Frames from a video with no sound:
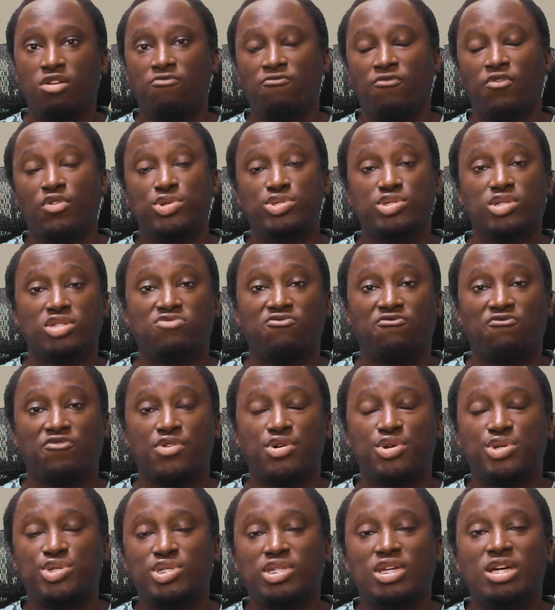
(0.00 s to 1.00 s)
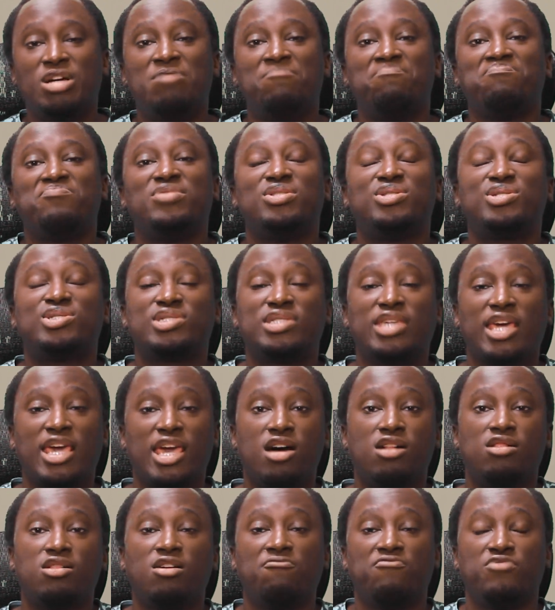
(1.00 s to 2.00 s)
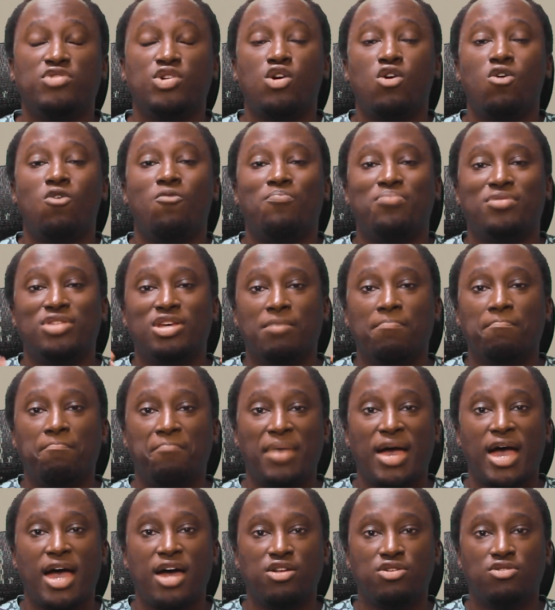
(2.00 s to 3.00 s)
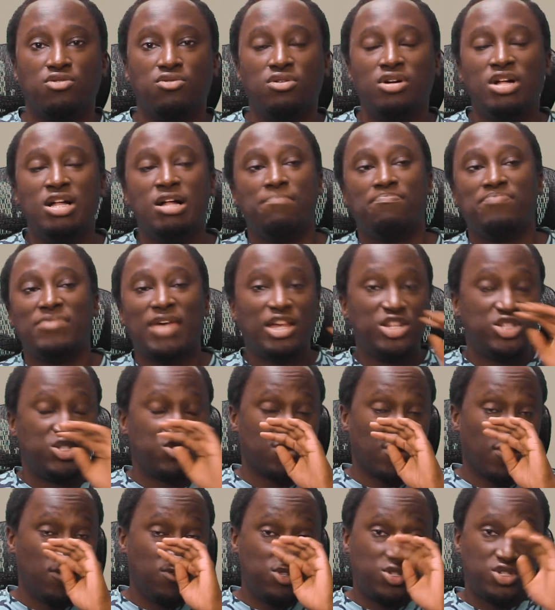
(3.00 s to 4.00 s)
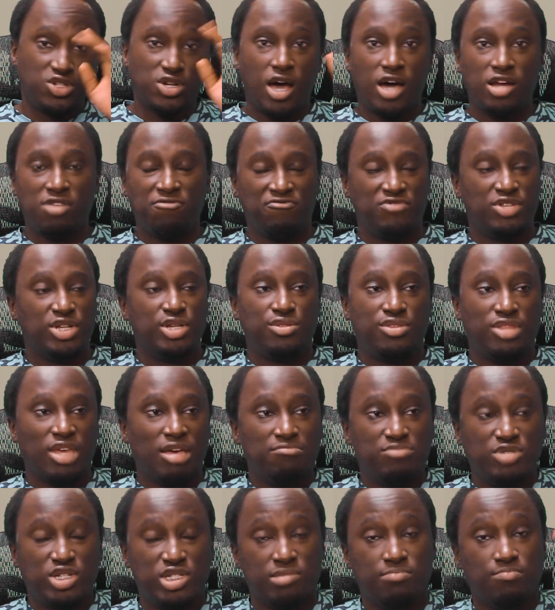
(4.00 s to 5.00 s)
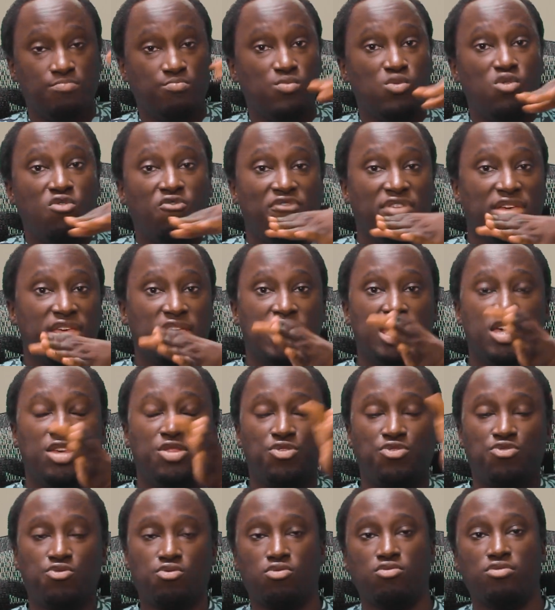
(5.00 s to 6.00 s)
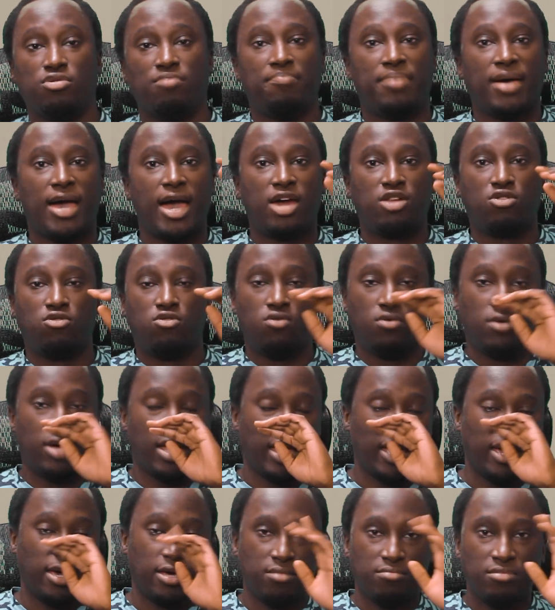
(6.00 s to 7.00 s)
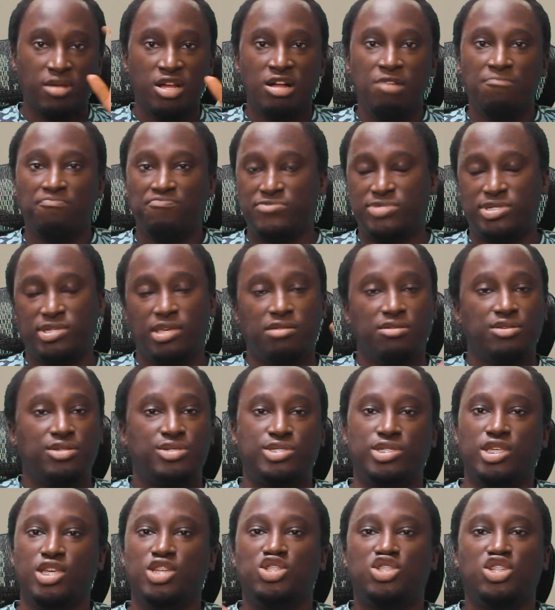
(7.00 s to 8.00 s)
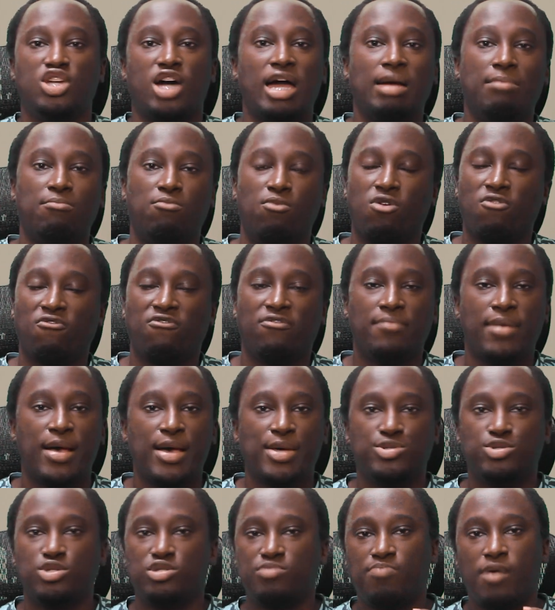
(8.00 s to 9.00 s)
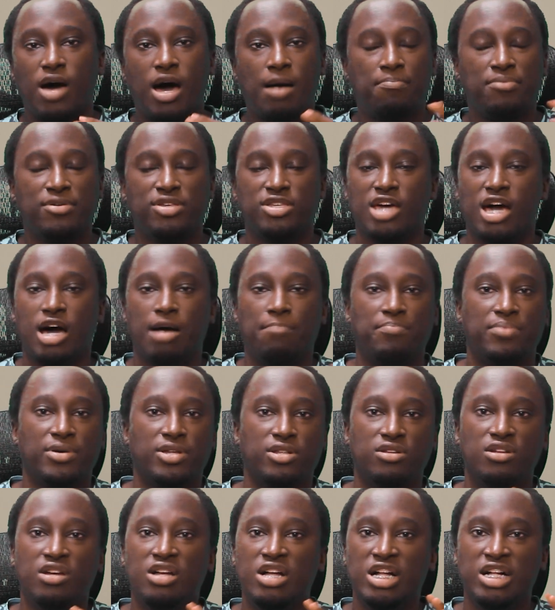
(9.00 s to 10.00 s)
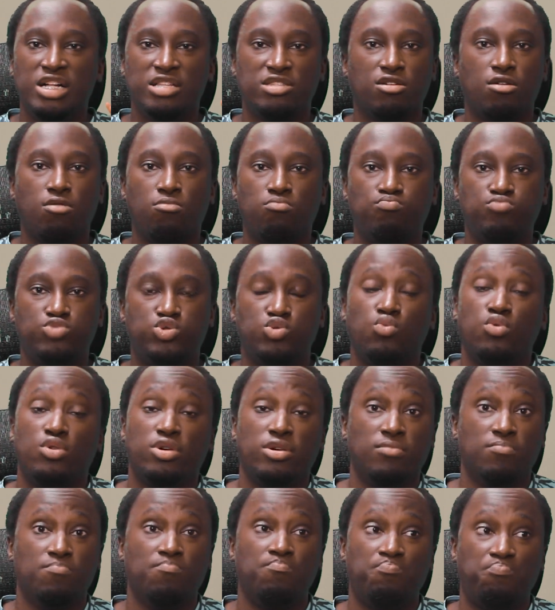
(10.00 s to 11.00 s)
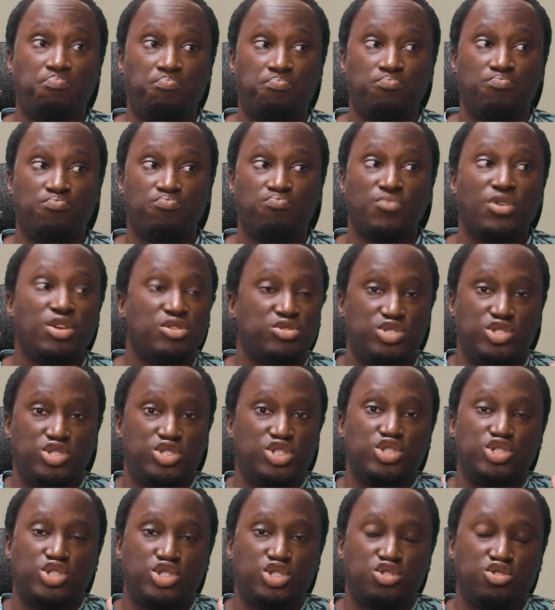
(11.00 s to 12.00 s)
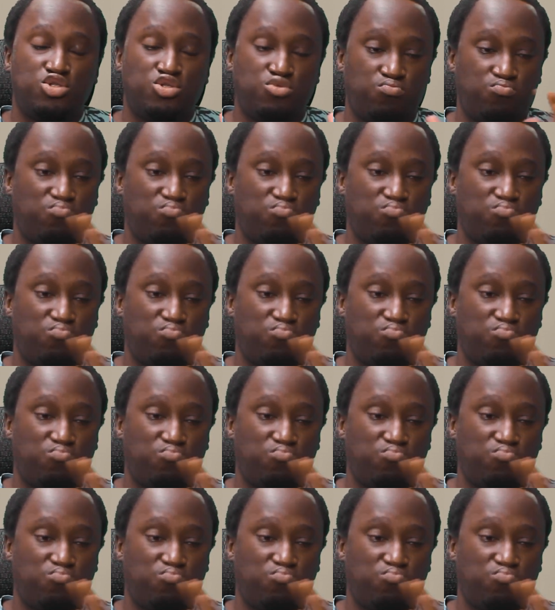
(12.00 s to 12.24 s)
First things first, the scale of the opening battle. That drone shot of them just moving in through the battle and seeing the CGI Morphin Masters popping up and, doing, just